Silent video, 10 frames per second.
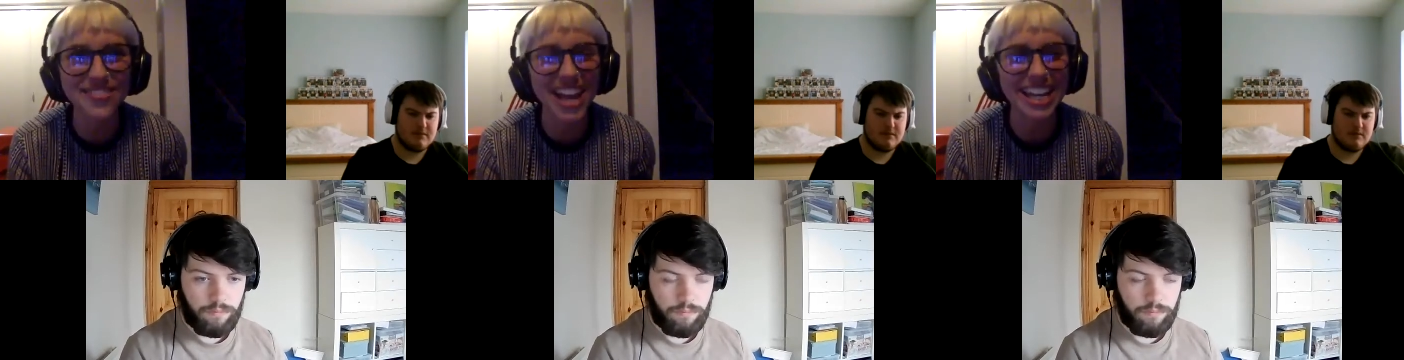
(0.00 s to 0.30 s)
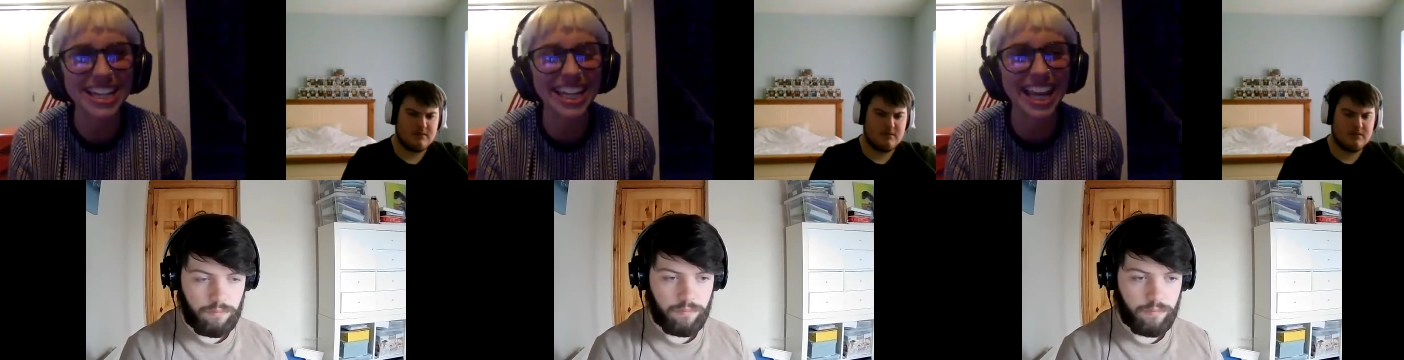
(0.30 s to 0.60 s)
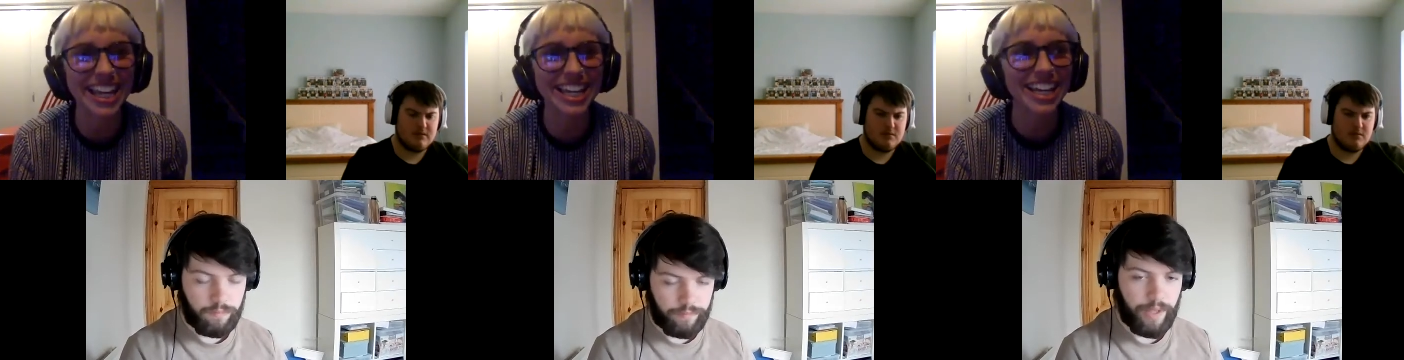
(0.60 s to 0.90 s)
Speaker 1: And
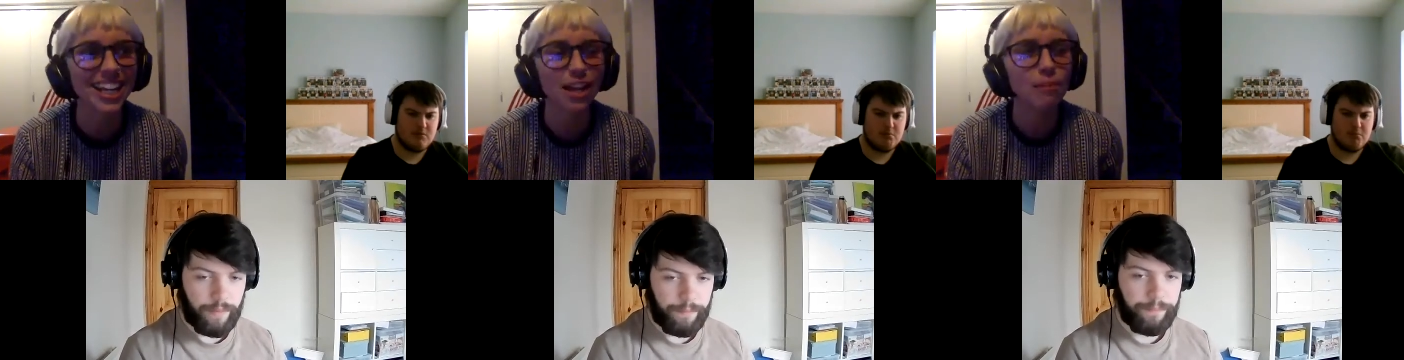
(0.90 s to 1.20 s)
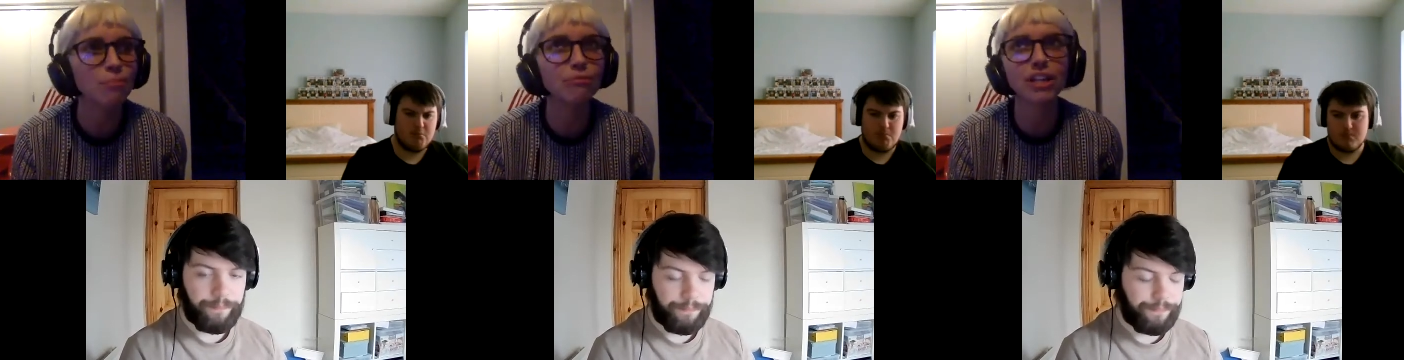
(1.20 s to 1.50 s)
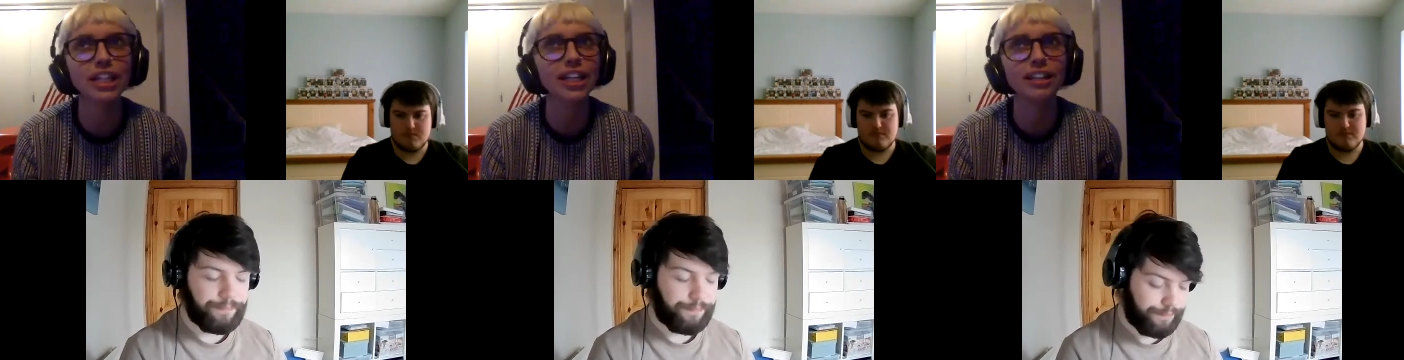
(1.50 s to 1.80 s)
again,
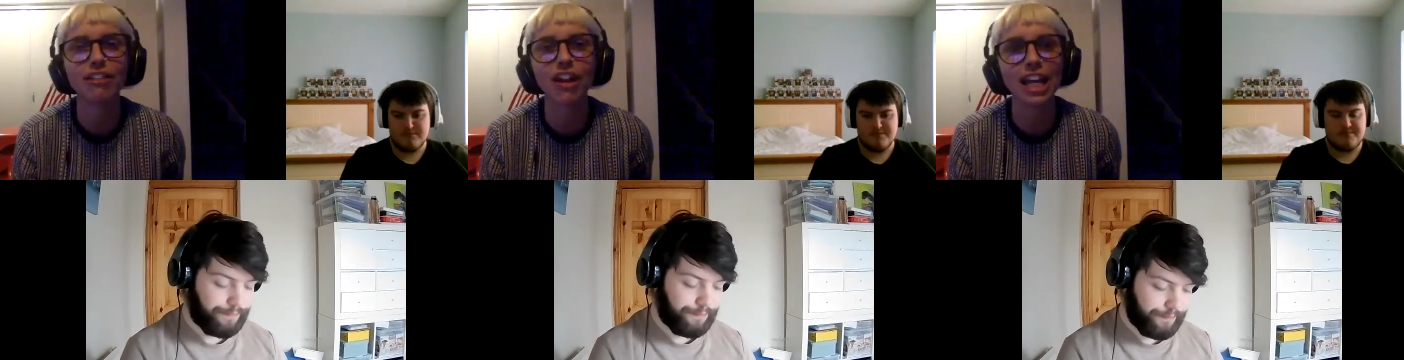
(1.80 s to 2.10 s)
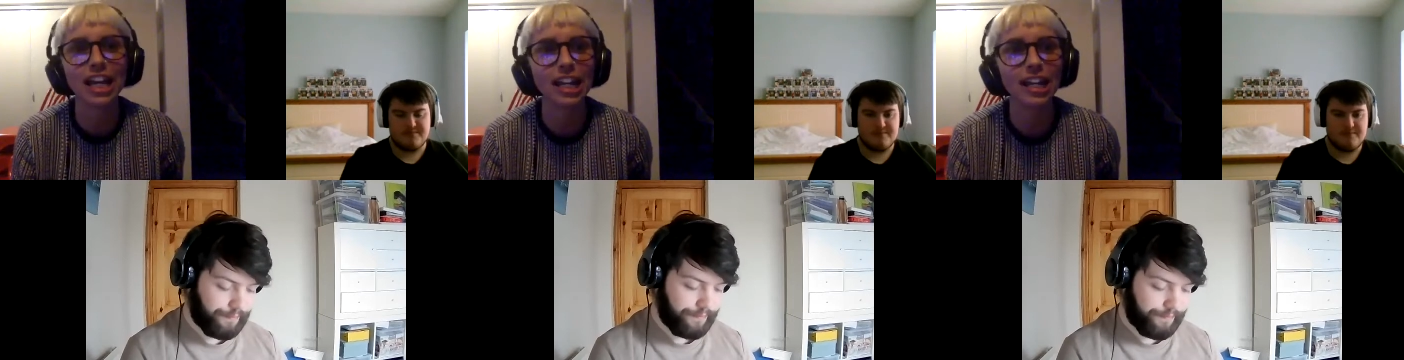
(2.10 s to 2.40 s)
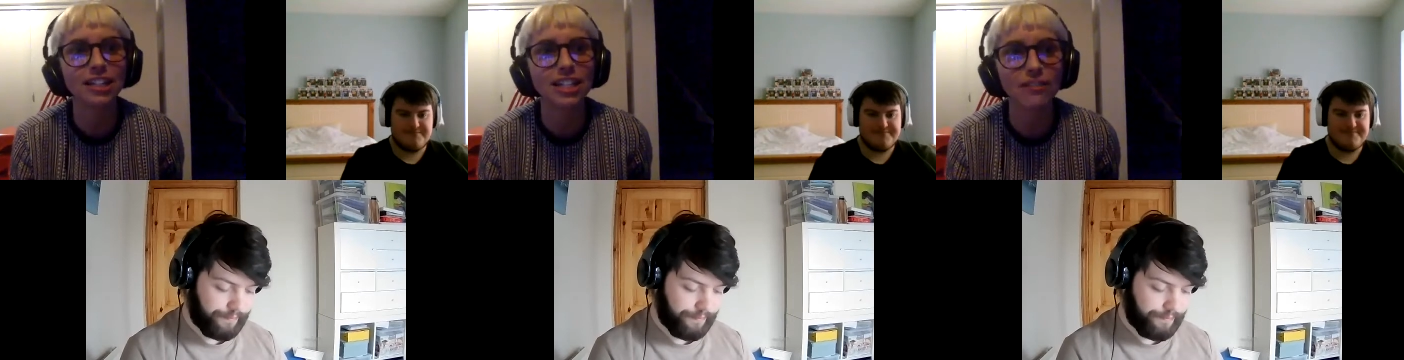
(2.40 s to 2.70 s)
brilliant writing.
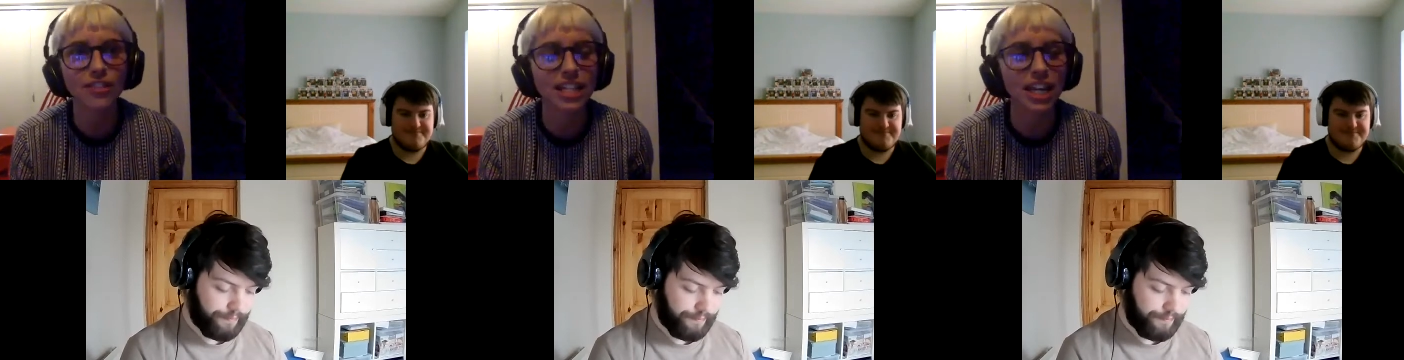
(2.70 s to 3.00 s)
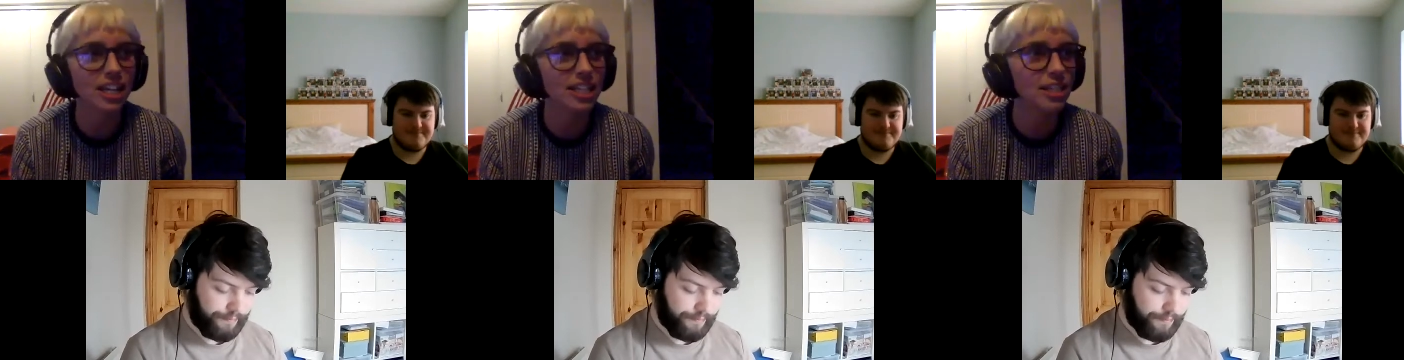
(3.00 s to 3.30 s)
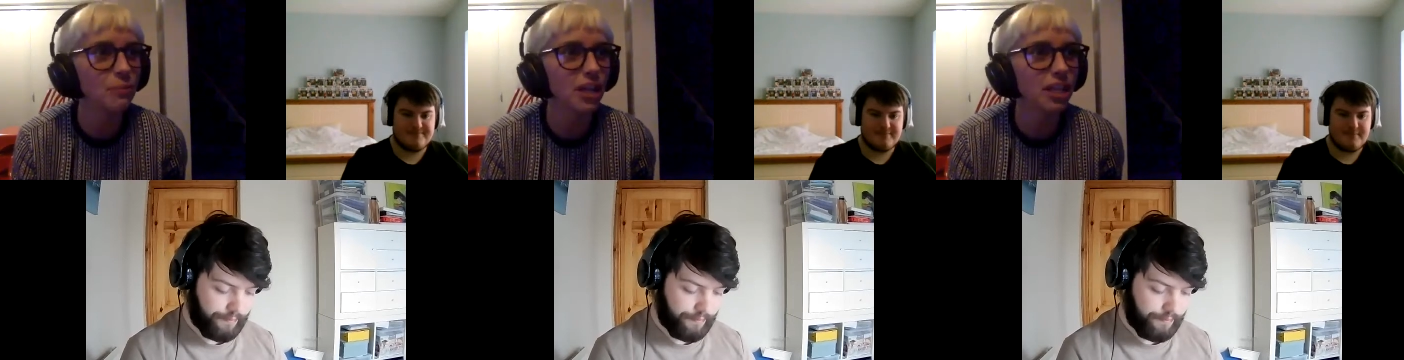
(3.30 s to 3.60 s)
David Tennant's in
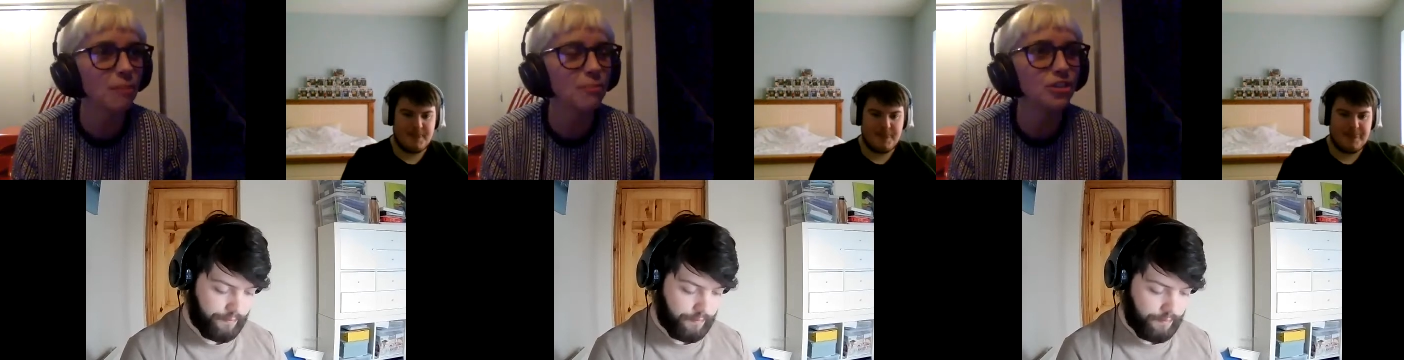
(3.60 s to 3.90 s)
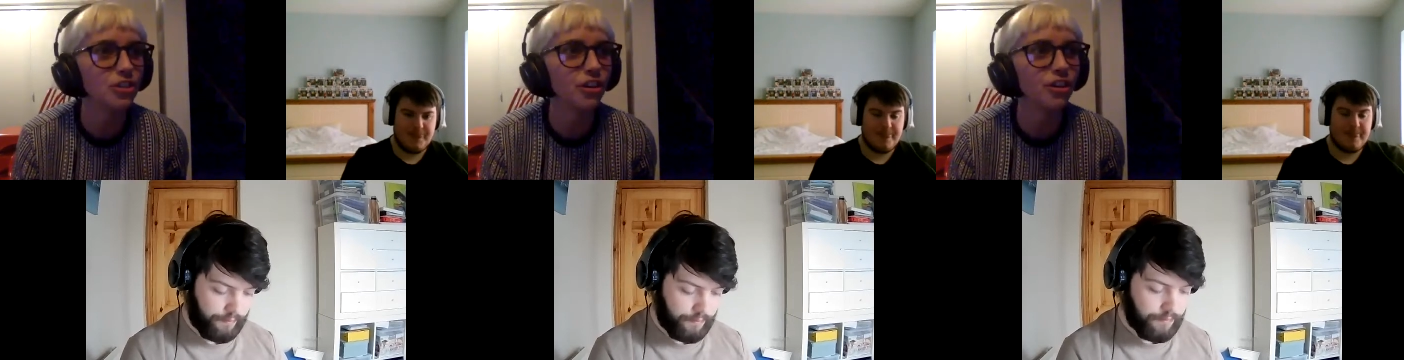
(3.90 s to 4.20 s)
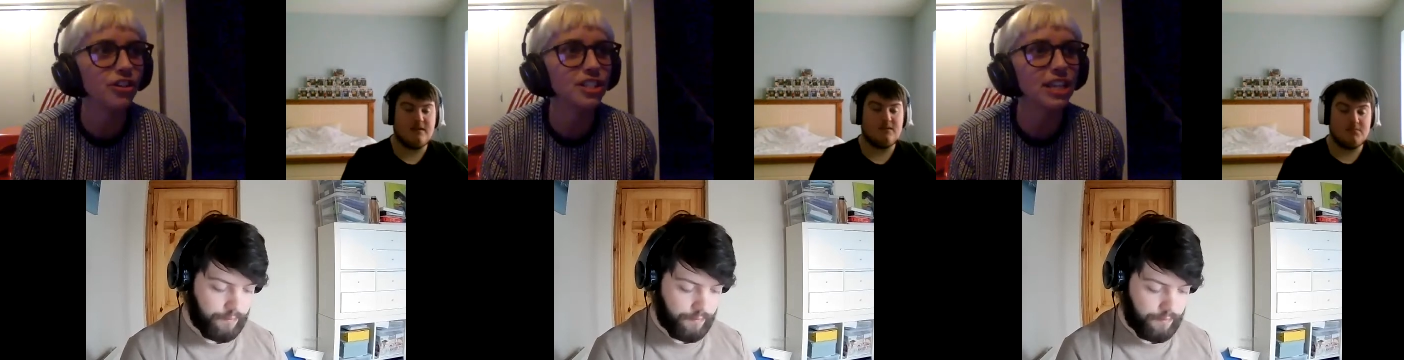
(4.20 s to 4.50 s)
one of the
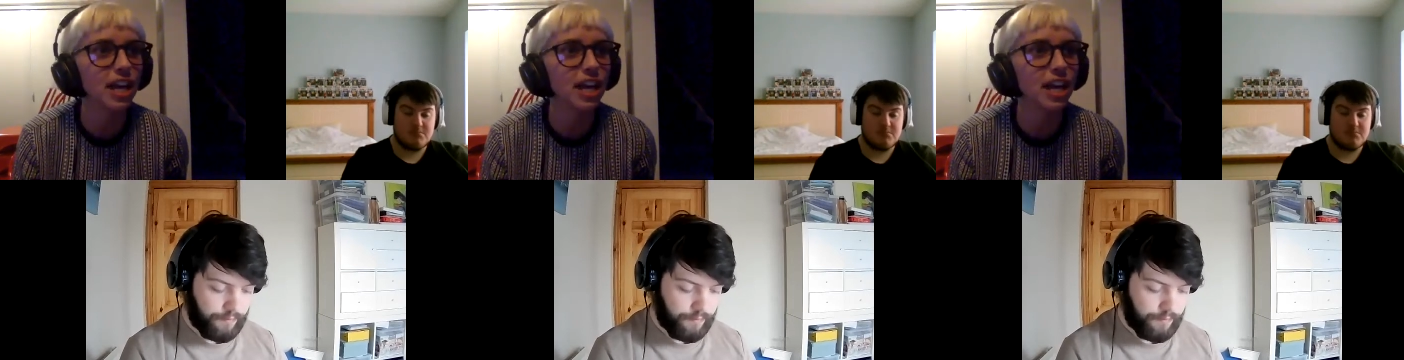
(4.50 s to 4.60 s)
episodes,